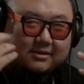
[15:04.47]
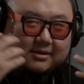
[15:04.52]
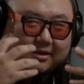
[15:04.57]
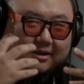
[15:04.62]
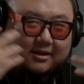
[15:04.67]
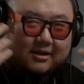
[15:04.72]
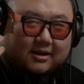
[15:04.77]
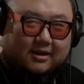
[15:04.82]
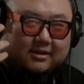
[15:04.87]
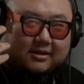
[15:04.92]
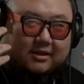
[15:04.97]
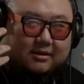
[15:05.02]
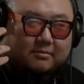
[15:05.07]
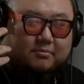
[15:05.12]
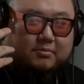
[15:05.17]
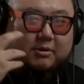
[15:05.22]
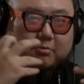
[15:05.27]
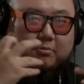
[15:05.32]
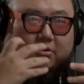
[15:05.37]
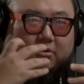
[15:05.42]
I think
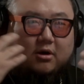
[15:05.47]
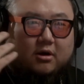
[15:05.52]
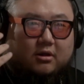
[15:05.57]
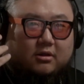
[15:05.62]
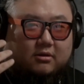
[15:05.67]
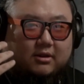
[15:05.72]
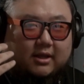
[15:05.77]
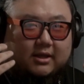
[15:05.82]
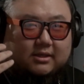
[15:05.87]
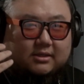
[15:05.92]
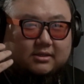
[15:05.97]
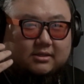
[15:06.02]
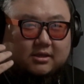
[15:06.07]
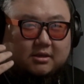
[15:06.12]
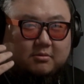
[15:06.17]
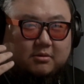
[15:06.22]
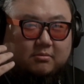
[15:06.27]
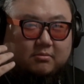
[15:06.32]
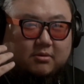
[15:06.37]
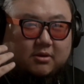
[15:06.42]
people call her like
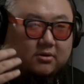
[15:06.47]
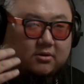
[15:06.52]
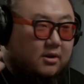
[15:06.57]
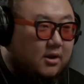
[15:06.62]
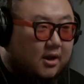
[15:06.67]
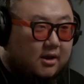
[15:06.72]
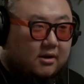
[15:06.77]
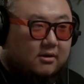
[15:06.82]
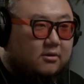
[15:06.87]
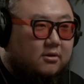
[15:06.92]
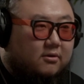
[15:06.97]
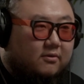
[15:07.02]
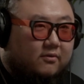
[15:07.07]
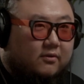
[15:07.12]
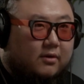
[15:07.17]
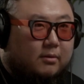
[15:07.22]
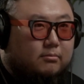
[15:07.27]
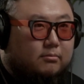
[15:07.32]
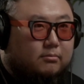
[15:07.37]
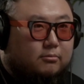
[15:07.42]
Sleeping Beauty. I don't know if
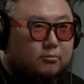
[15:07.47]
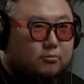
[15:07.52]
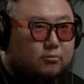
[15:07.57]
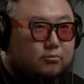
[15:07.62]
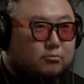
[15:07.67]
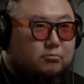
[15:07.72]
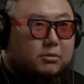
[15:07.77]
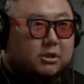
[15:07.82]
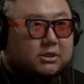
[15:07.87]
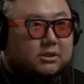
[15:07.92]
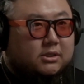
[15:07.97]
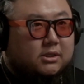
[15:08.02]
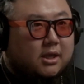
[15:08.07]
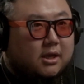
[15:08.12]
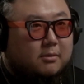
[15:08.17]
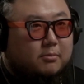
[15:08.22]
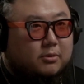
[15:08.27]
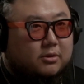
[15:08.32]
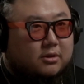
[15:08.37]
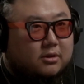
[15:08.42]
I'm mixing that
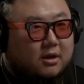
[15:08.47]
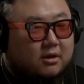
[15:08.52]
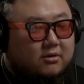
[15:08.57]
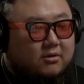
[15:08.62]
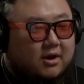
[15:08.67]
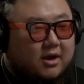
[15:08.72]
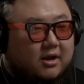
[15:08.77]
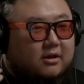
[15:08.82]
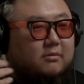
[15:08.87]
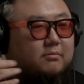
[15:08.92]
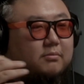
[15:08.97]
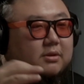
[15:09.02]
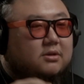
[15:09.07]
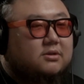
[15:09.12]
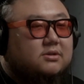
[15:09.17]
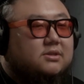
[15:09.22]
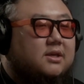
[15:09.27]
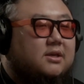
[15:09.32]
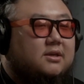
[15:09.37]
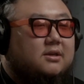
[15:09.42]
up with another idol, but
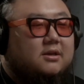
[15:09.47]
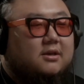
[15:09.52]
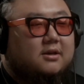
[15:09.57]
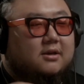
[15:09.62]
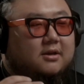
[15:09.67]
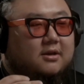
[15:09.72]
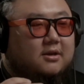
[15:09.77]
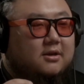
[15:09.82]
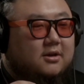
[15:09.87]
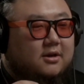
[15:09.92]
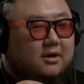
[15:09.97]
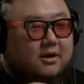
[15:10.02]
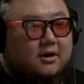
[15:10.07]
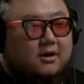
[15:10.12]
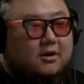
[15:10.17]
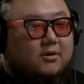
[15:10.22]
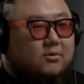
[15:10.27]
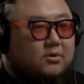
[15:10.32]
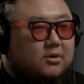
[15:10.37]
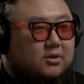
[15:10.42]
there's like
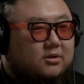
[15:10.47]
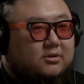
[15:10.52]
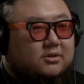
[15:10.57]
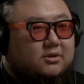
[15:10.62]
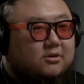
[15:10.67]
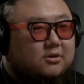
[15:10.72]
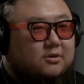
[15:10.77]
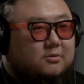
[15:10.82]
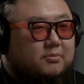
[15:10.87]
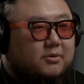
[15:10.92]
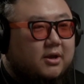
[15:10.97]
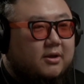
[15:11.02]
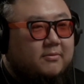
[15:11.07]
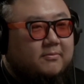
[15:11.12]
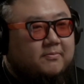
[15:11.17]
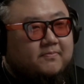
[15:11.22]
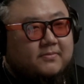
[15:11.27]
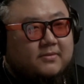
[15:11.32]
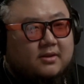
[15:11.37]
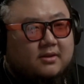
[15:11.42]
one of those girls. But
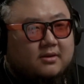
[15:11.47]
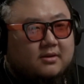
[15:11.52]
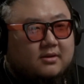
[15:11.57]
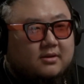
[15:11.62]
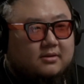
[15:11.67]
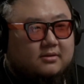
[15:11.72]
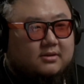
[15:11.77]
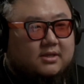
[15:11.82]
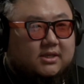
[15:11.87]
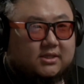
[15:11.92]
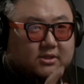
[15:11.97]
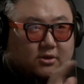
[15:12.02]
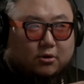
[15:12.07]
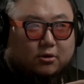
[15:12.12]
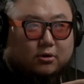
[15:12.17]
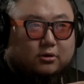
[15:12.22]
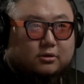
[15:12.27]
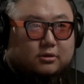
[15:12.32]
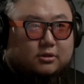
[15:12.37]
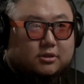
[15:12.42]
this
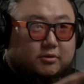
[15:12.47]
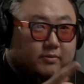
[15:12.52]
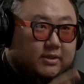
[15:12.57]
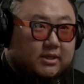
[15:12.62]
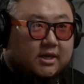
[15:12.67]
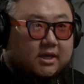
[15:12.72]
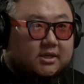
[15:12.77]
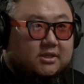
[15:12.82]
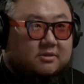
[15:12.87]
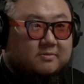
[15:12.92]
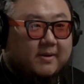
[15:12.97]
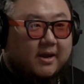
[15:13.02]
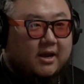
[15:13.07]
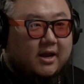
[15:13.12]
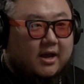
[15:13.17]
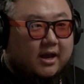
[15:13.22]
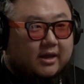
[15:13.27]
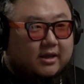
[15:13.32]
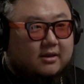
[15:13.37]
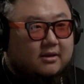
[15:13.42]
girl, she really catches
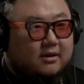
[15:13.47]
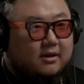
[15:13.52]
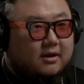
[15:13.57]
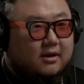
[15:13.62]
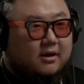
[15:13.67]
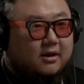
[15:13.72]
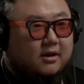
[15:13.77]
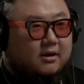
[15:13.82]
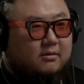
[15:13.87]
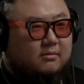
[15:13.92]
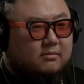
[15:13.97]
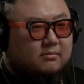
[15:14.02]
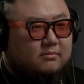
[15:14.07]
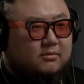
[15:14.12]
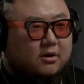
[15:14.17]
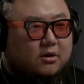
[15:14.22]
my eye.